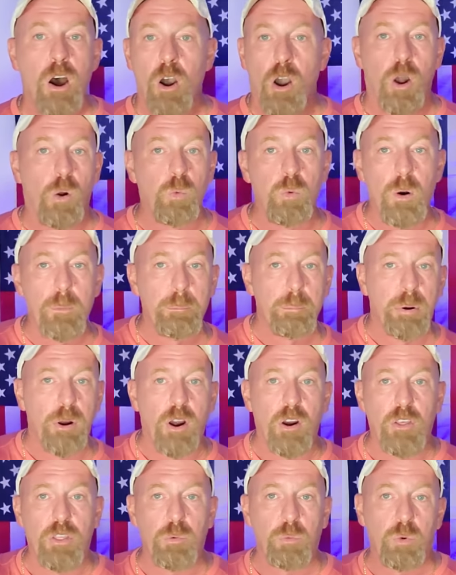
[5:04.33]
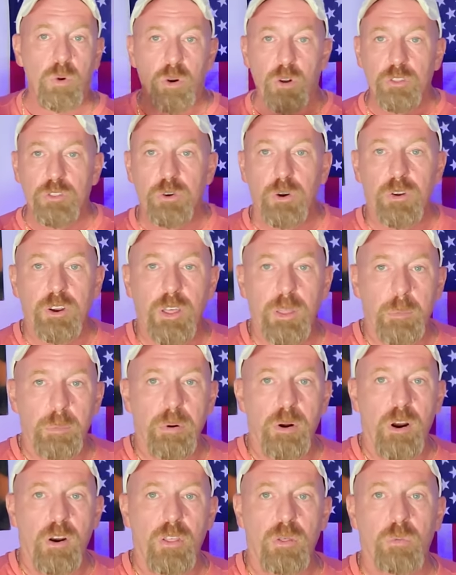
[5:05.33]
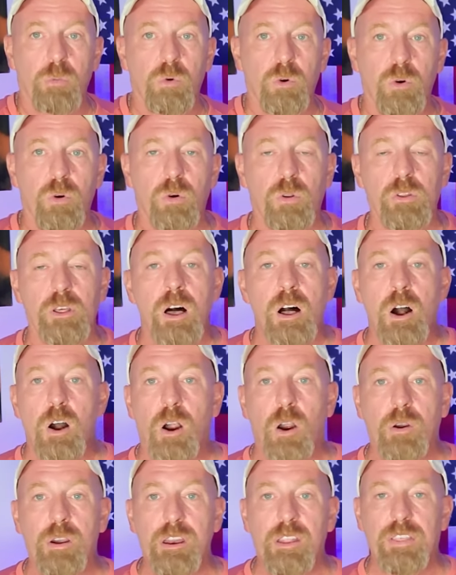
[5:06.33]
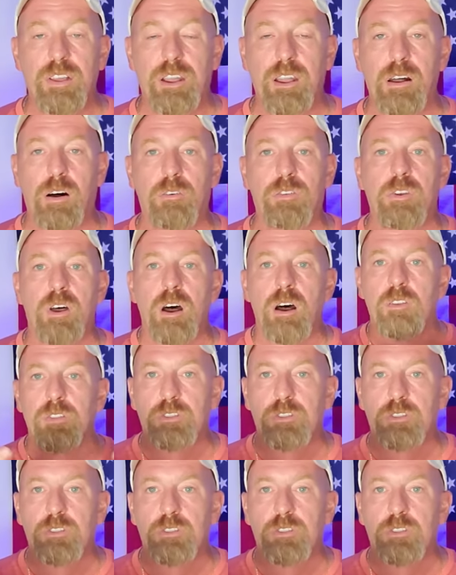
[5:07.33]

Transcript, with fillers: or one part of the world to another part of the world or anything else,